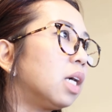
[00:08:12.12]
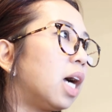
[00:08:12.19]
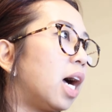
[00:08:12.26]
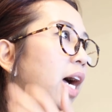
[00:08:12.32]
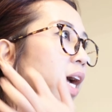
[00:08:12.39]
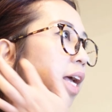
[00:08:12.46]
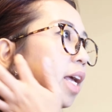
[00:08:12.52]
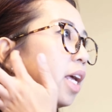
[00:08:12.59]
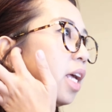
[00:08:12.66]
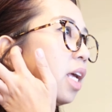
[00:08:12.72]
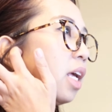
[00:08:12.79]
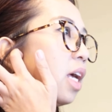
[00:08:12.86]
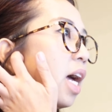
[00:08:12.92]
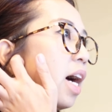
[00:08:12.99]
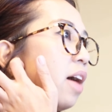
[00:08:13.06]

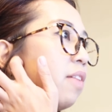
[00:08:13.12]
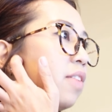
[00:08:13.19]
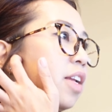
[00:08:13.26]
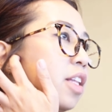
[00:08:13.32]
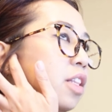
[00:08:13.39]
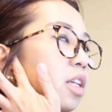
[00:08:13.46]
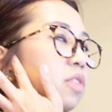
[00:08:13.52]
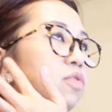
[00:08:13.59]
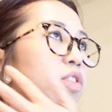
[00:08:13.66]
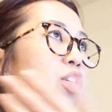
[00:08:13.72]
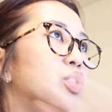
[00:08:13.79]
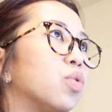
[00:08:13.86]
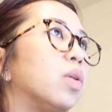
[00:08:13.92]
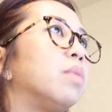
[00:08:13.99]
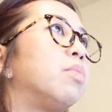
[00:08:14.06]
I have an
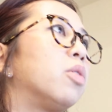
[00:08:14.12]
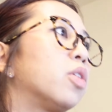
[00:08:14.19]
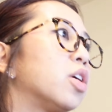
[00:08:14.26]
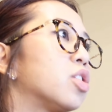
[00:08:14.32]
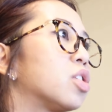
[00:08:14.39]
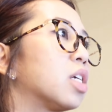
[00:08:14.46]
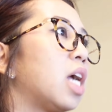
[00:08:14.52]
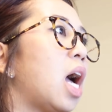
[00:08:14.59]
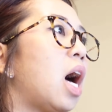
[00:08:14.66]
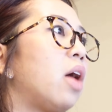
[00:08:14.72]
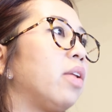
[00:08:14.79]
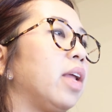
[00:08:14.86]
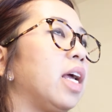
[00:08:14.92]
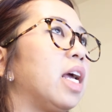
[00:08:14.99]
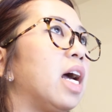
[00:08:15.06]
individual brokerage
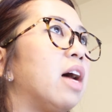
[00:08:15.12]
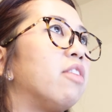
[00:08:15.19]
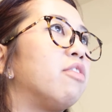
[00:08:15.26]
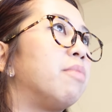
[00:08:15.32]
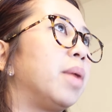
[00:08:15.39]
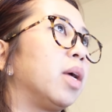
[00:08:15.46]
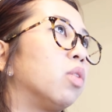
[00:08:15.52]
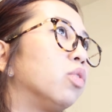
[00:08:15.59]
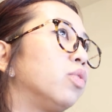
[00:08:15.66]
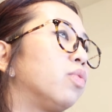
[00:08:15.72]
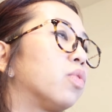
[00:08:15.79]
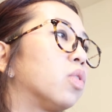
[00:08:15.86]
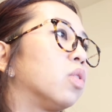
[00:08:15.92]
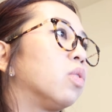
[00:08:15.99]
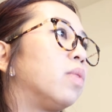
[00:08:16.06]
account. I have my old
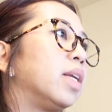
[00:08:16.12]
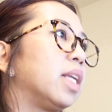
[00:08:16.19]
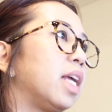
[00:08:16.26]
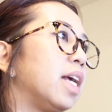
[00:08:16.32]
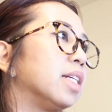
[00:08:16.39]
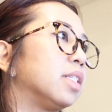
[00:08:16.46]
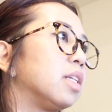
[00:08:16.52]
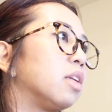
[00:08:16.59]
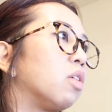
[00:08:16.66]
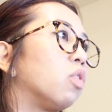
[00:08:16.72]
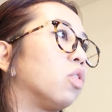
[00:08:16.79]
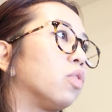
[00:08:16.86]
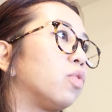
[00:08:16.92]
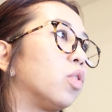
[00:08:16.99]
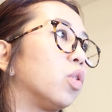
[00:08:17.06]
401k
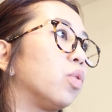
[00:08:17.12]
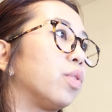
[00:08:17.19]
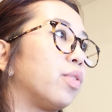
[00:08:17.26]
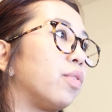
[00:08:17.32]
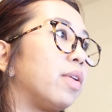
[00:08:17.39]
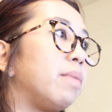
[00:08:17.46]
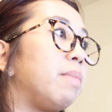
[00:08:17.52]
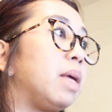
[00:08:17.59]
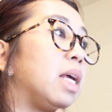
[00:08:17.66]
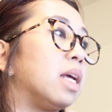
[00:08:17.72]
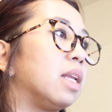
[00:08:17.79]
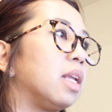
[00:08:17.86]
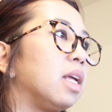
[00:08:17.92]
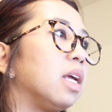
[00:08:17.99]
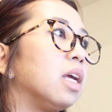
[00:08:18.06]
or 403b
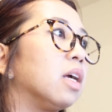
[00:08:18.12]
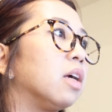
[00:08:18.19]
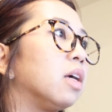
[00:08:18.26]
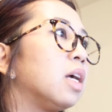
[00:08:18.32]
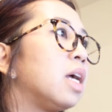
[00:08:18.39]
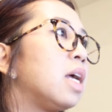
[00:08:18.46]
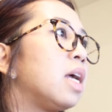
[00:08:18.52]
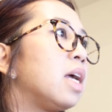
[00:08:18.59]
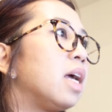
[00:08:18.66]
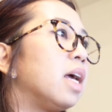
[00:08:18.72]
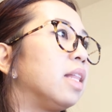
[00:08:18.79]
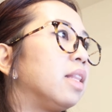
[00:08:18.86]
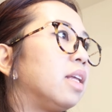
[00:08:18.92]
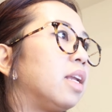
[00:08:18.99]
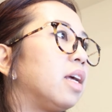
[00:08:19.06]
in here,
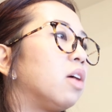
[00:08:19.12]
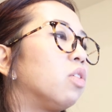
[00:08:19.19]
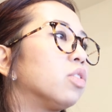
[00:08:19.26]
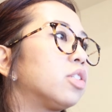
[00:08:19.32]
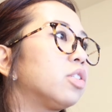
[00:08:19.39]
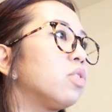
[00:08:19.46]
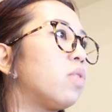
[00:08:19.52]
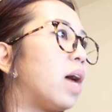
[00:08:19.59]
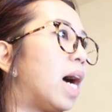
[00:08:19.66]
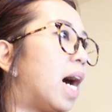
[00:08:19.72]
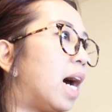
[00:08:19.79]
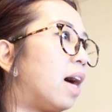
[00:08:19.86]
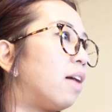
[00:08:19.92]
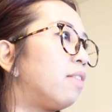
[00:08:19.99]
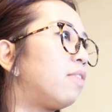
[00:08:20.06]
and then I also
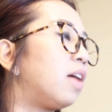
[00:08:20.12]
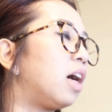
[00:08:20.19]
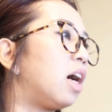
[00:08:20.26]
have